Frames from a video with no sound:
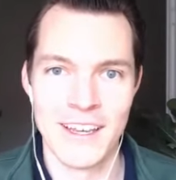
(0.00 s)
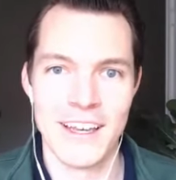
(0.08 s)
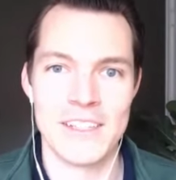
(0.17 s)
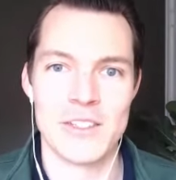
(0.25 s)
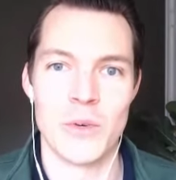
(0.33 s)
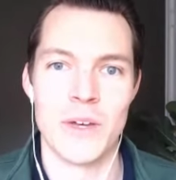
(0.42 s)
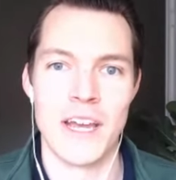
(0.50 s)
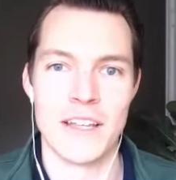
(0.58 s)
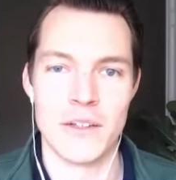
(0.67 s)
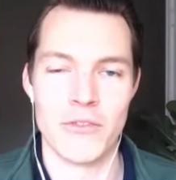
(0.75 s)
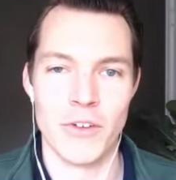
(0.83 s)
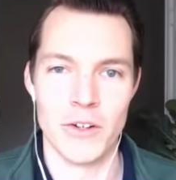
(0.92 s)
And so we got
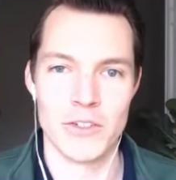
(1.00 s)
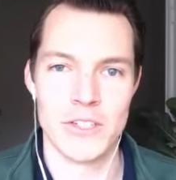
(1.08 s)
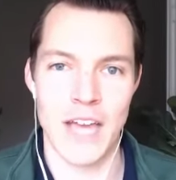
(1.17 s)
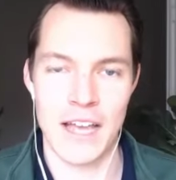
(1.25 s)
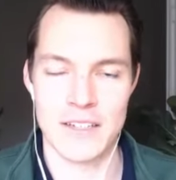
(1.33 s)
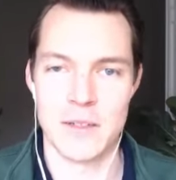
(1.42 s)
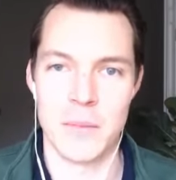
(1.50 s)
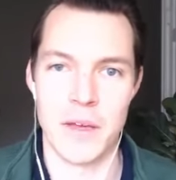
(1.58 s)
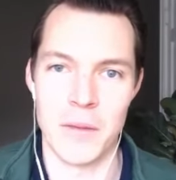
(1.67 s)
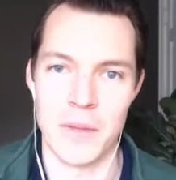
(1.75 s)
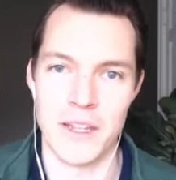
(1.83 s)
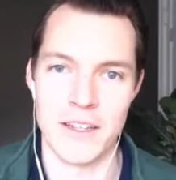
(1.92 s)
the first tax
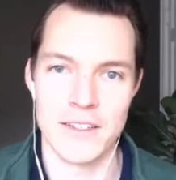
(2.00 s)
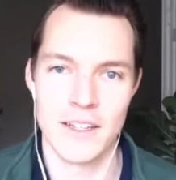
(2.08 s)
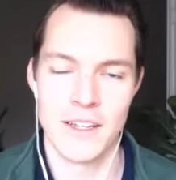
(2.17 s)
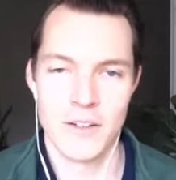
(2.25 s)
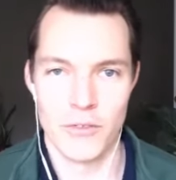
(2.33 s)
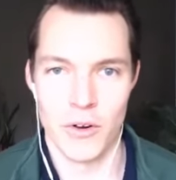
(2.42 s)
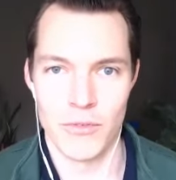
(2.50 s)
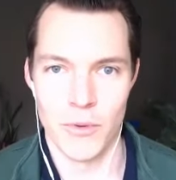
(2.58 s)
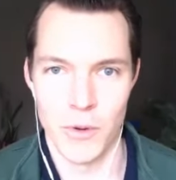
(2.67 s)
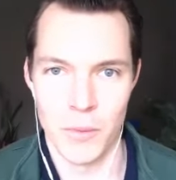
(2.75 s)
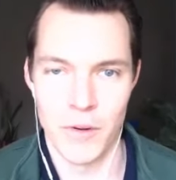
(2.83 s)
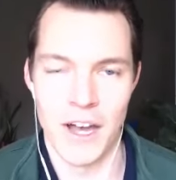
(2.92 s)
abatement for
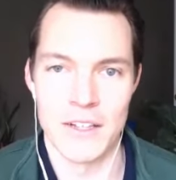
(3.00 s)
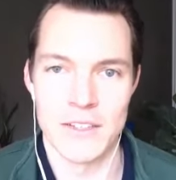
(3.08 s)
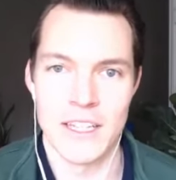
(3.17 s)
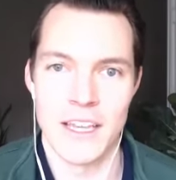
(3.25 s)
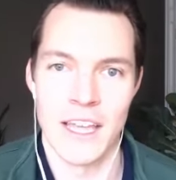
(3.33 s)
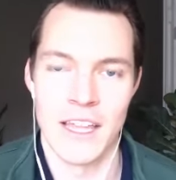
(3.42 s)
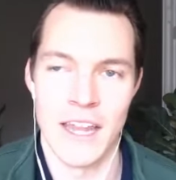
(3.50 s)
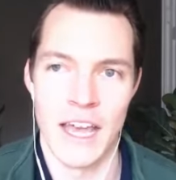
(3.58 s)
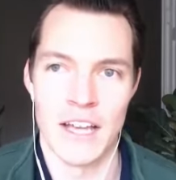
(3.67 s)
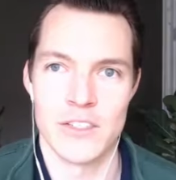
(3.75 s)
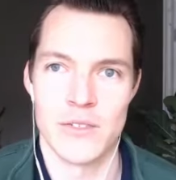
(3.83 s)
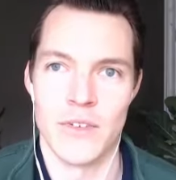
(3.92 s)
affordable housing in
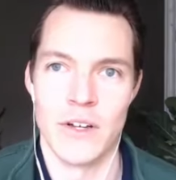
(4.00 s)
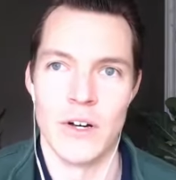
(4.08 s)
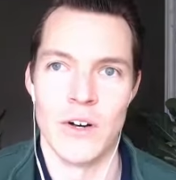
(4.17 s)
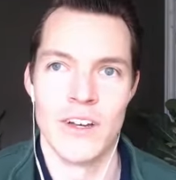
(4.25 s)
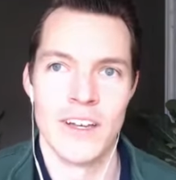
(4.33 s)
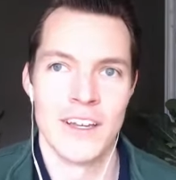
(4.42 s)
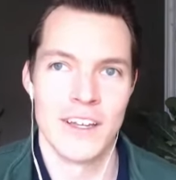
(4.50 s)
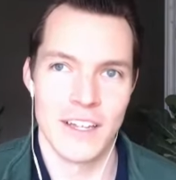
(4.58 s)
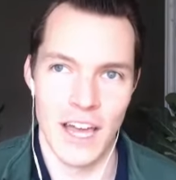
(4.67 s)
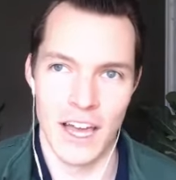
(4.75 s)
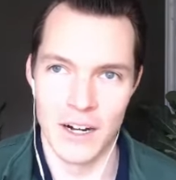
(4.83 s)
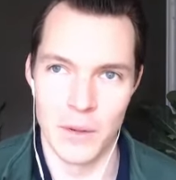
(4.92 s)
Nashville,
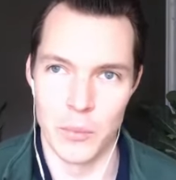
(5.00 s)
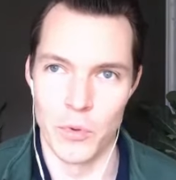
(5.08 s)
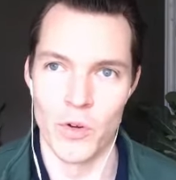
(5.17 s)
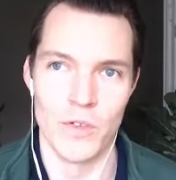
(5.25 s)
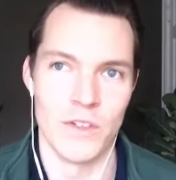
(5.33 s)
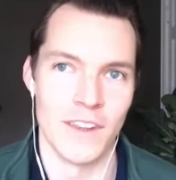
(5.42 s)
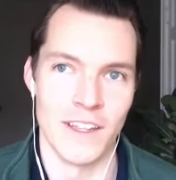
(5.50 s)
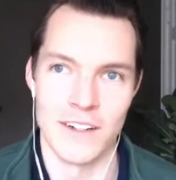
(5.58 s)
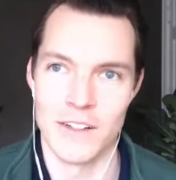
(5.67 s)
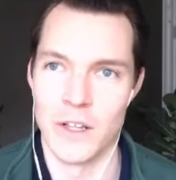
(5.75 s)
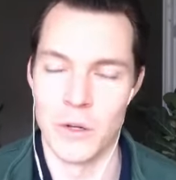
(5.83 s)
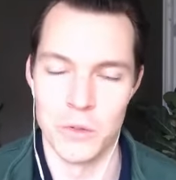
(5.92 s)
got it approved, and then
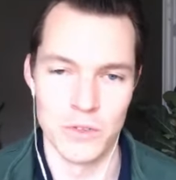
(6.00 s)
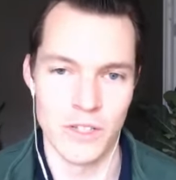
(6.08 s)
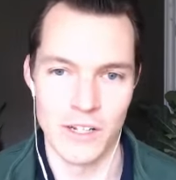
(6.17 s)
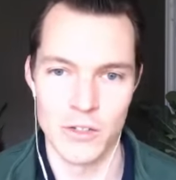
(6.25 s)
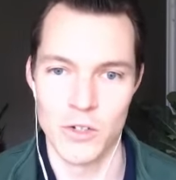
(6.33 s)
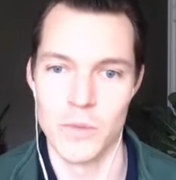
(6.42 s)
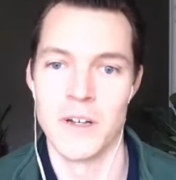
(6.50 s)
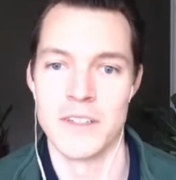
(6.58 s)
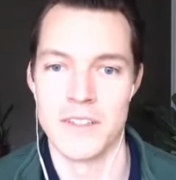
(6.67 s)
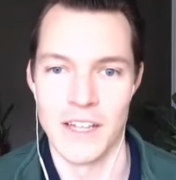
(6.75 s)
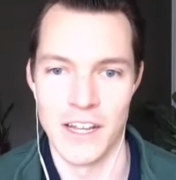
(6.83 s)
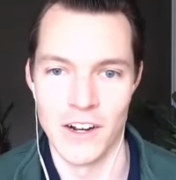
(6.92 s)
closed like two
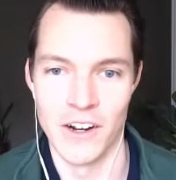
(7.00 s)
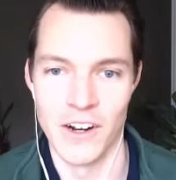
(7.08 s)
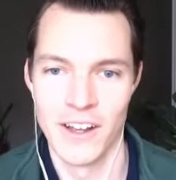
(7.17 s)
months later.